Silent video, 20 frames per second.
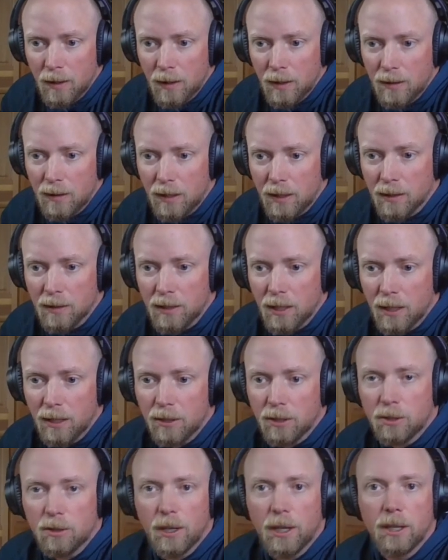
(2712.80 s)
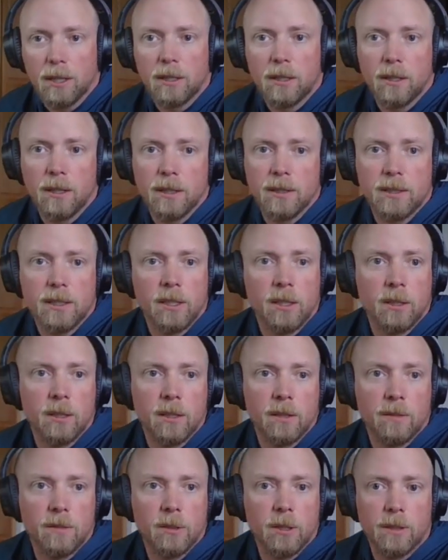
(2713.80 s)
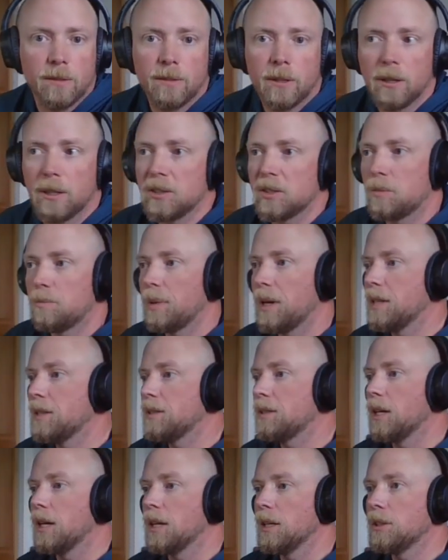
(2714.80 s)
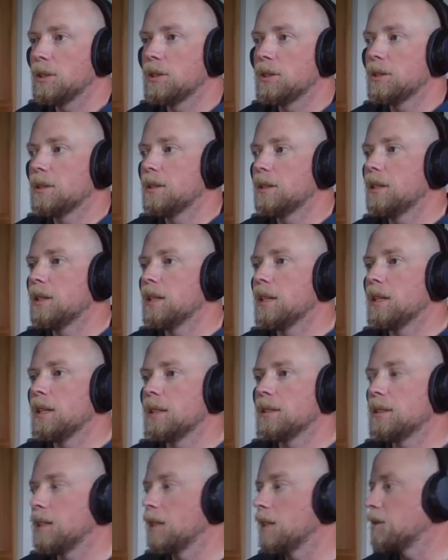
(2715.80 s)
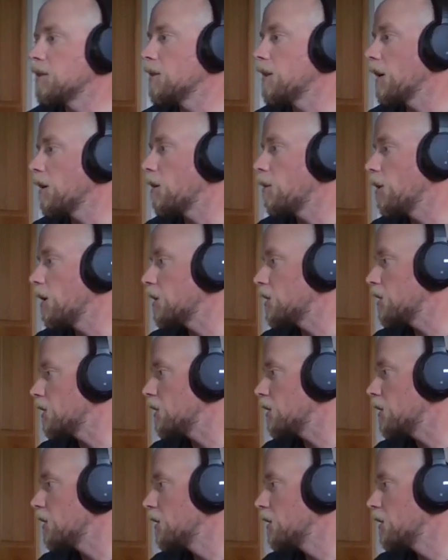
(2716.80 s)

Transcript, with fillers: The inside of the trailer is going to look very space age uh, to answer that question.